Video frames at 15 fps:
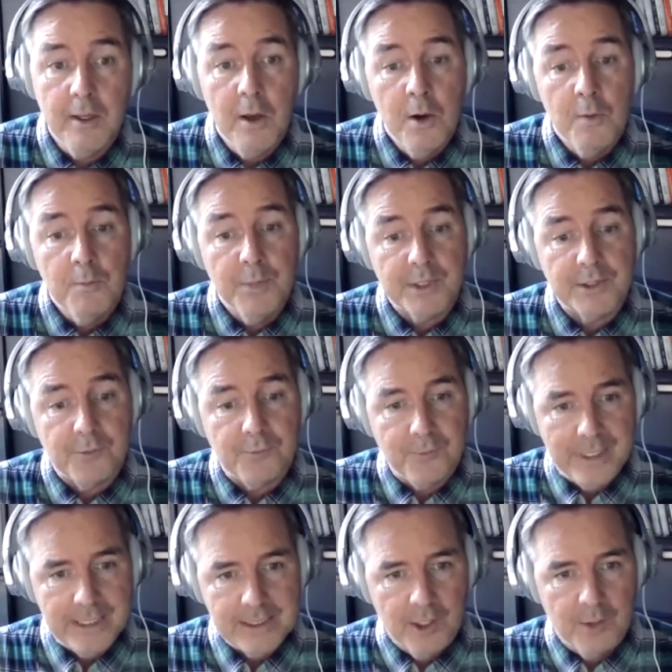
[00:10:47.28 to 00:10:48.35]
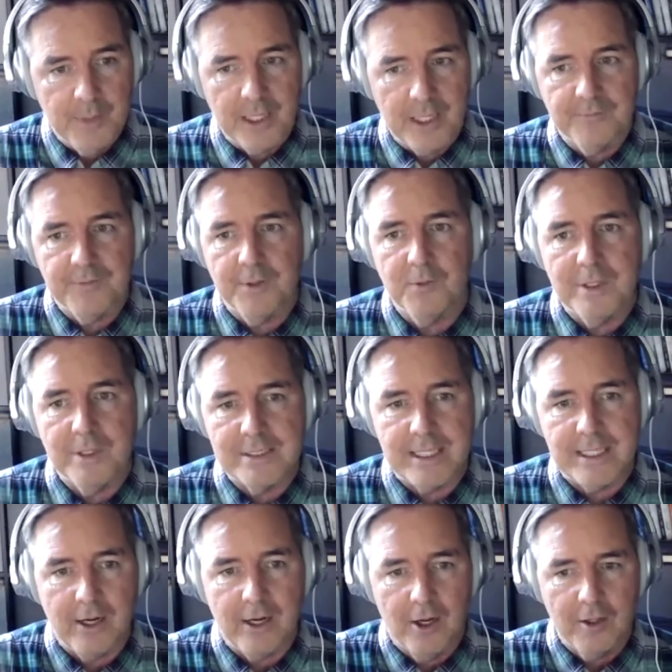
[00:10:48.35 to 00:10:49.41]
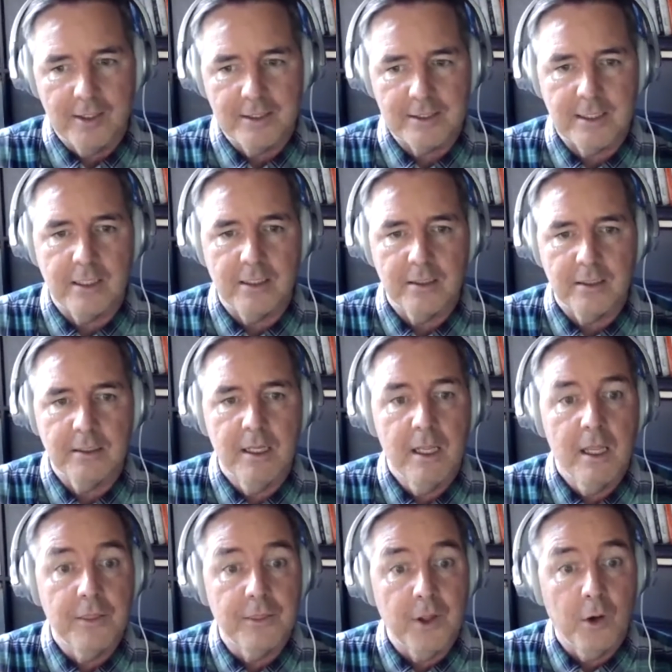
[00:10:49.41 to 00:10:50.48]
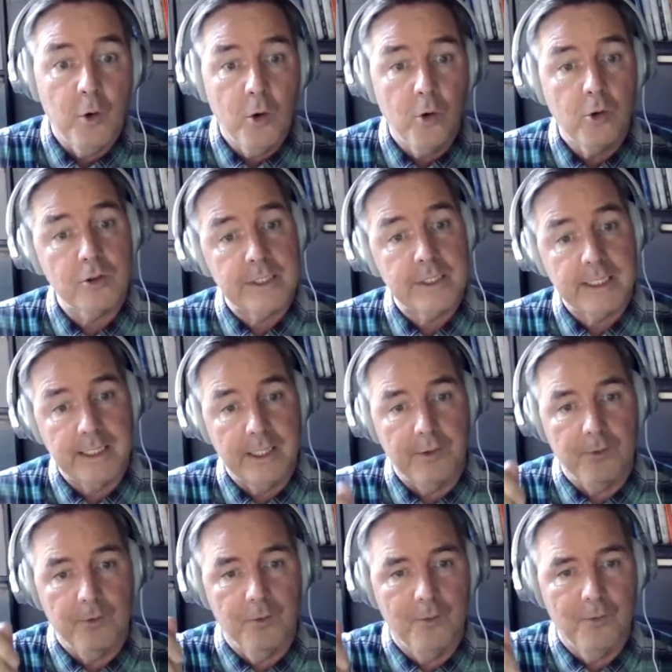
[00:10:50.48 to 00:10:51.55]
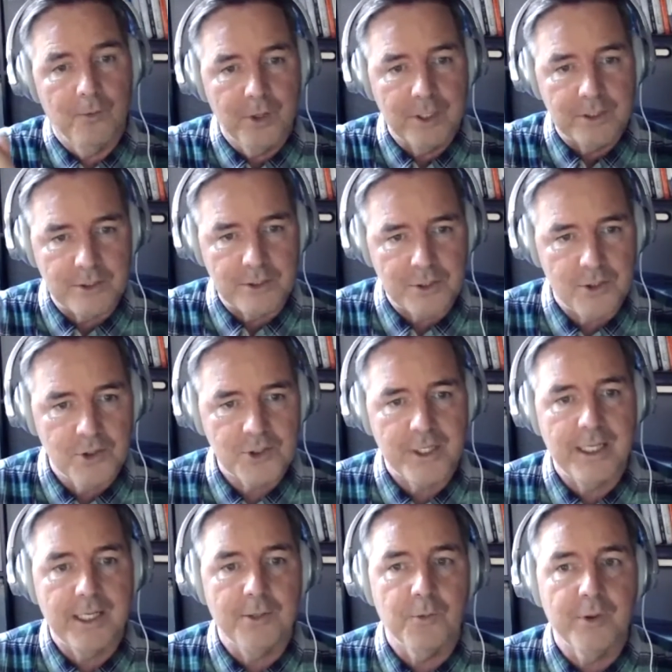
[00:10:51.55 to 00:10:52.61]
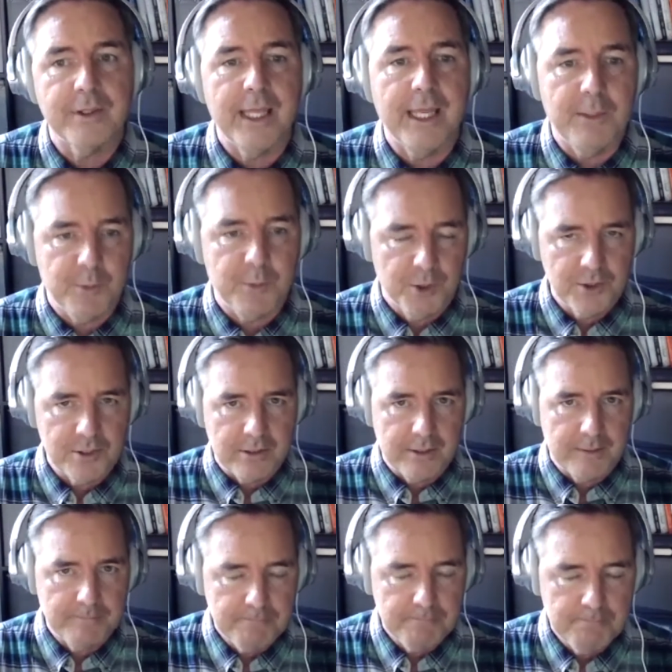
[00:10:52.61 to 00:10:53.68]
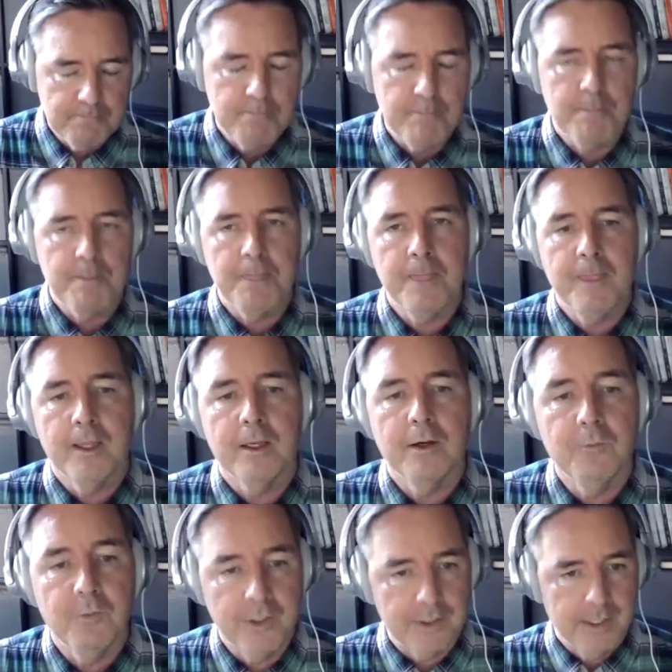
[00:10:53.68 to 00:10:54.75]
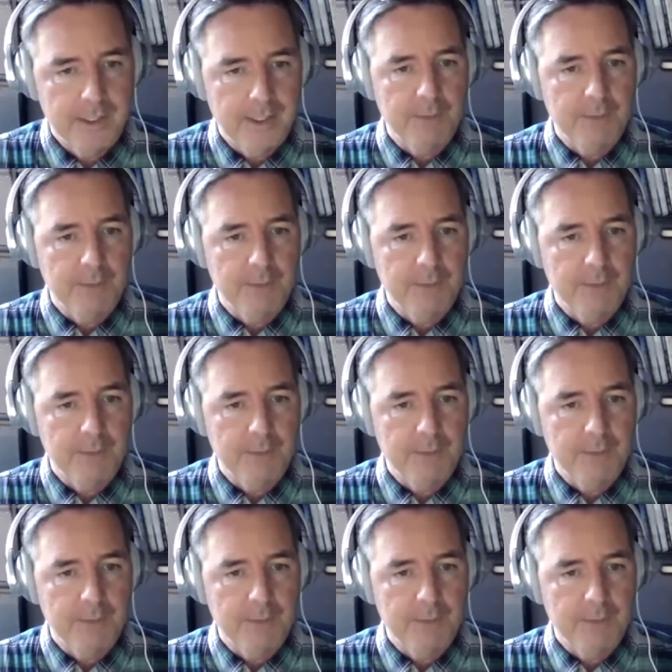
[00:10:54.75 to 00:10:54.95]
But the retail benefit was that all of a sudden, the whole ticket was associated with a person, with a,